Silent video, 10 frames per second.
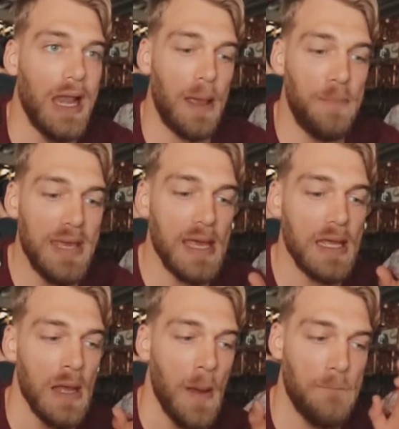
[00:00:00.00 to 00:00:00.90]
Like
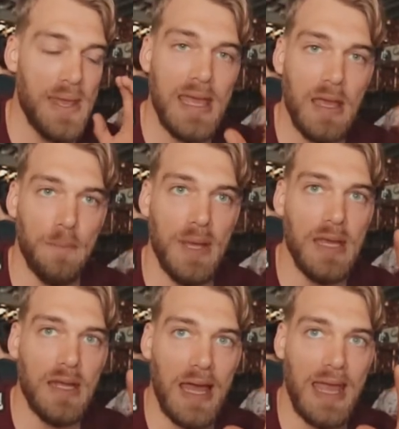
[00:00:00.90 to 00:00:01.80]
being
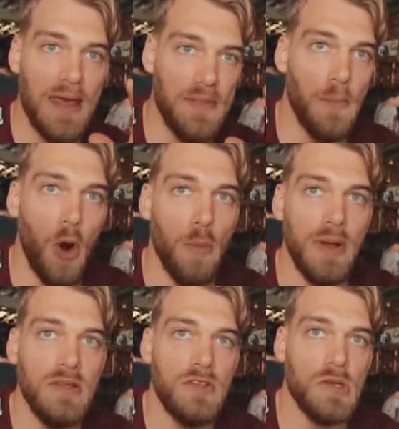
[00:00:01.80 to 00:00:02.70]
like in the
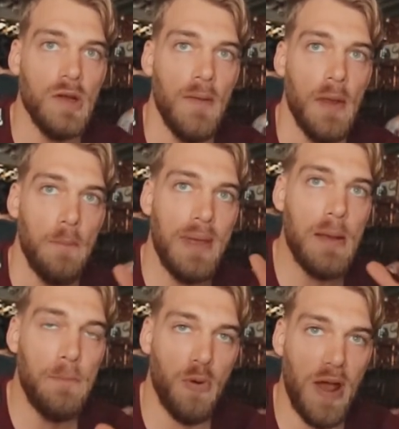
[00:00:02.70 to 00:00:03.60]
moment,
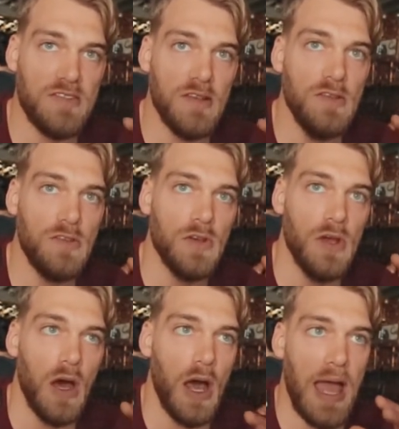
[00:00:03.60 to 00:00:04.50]
being present
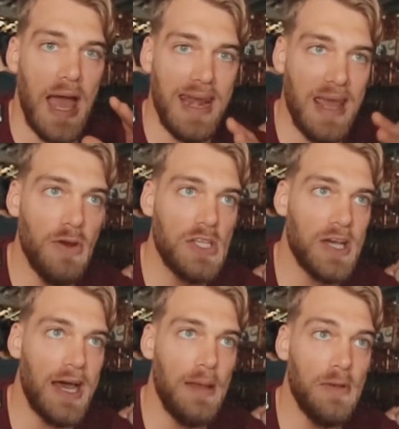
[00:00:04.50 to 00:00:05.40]
at every
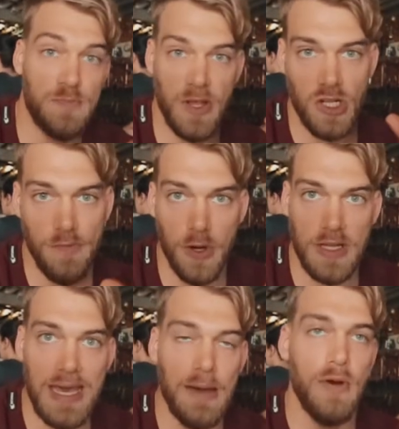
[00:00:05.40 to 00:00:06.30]
time, especially for
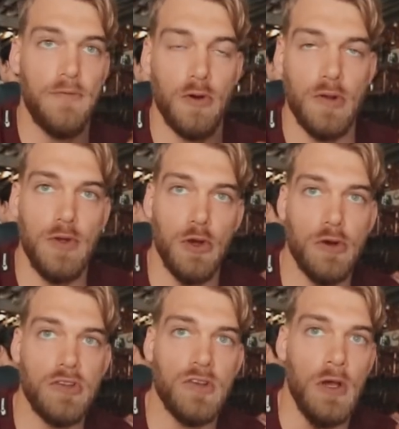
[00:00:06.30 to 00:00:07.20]
the camera and for the
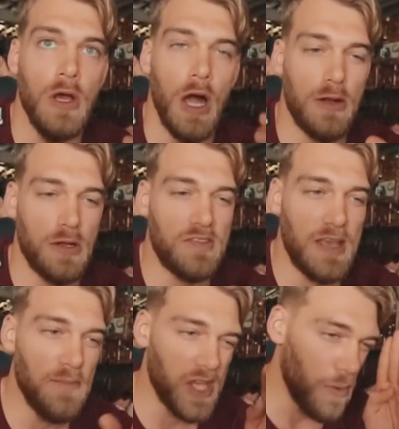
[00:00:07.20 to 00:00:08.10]
viewers, and on the
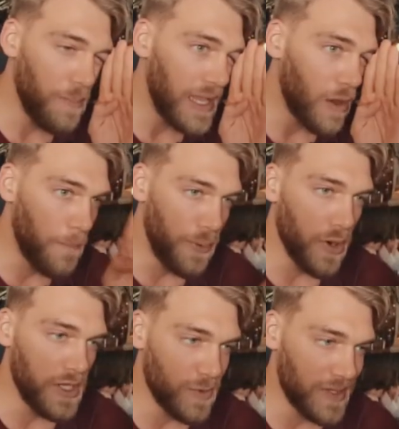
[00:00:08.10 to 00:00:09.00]
same time being on
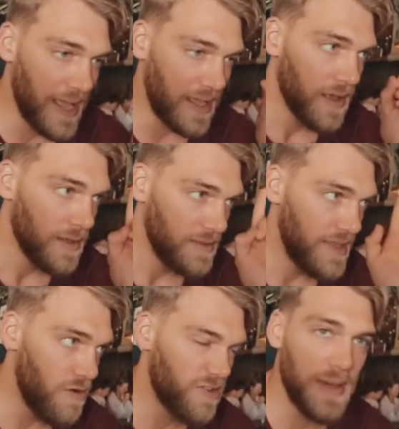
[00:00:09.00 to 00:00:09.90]
point with like,
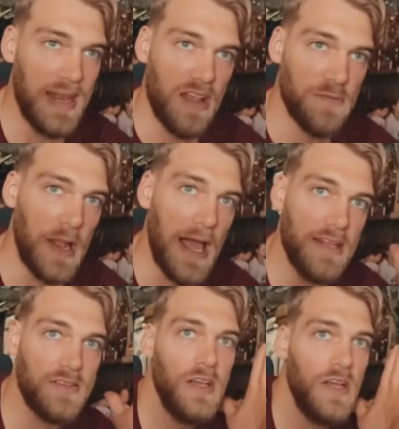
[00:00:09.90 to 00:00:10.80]
there is my next
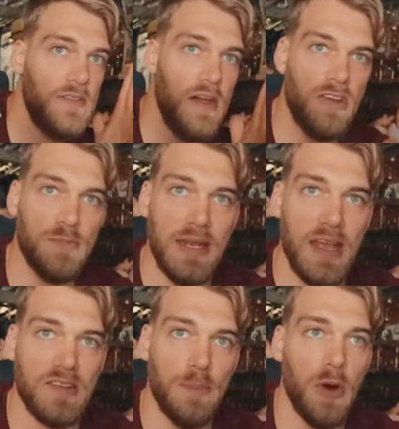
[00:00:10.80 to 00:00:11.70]
flight, there is my
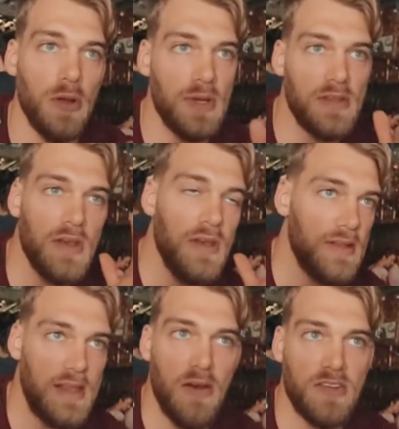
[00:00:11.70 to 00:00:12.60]
next appointment,
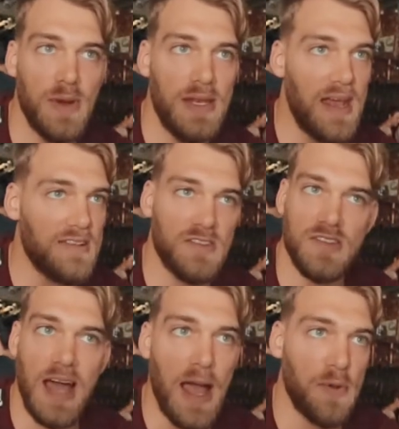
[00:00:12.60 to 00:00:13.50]
there is my next
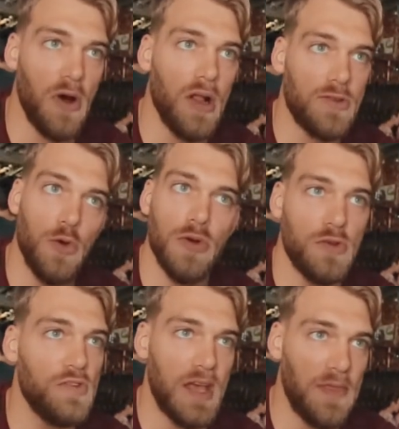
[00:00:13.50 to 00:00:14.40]
Skype call
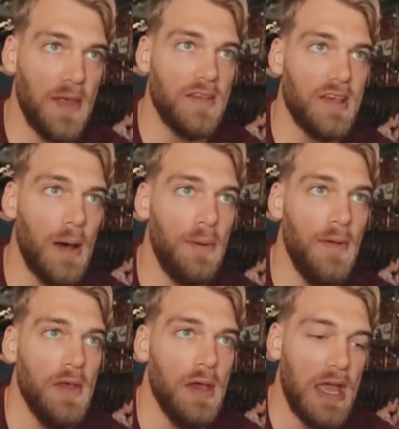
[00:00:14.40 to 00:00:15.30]
to set things up.
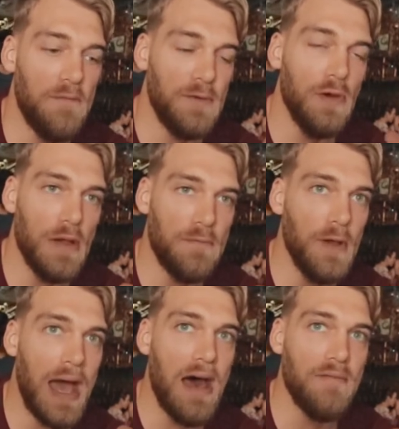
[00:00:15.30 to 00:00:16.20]
If
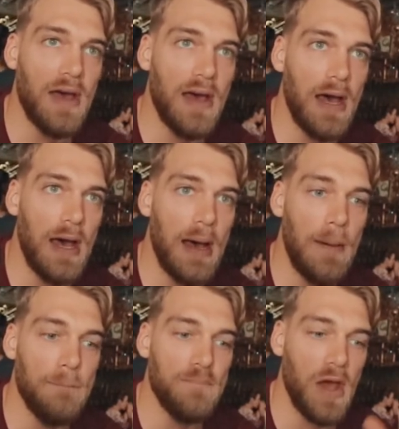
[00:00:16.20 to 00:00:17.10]
you have
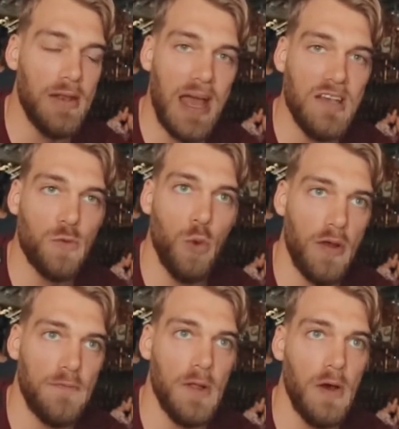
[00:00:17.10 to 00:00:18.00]
a nice
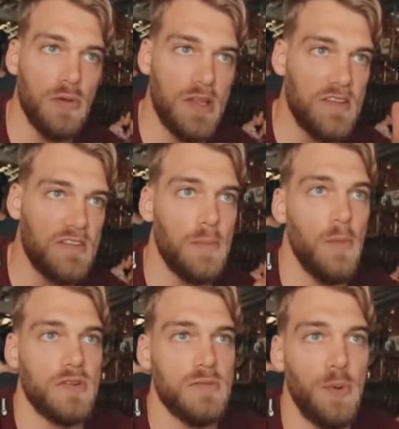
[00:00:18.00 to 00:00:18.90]
workflow, this is the
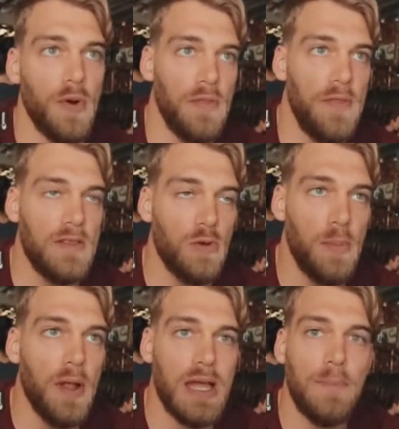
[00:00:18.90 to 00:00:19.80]
most important thing, to
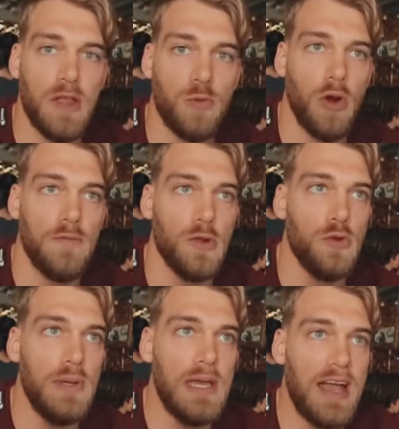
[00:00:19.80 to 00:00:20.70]
build up that workflow,
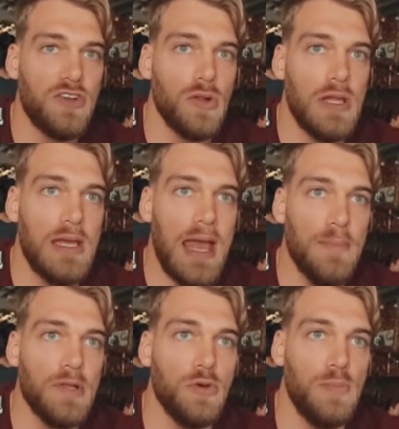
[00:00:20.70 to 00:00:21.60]
to be actually
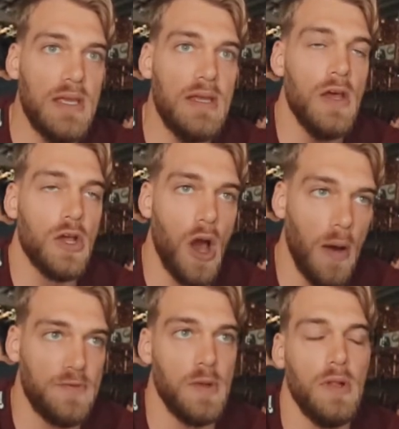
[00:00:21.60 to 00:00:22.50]
able to be
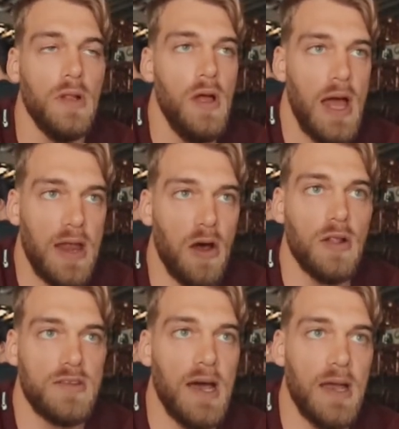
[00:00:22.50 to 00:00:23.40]
comfortable at
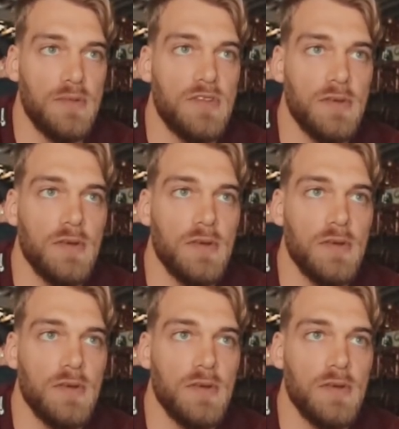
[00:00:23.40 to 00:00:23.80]
all times.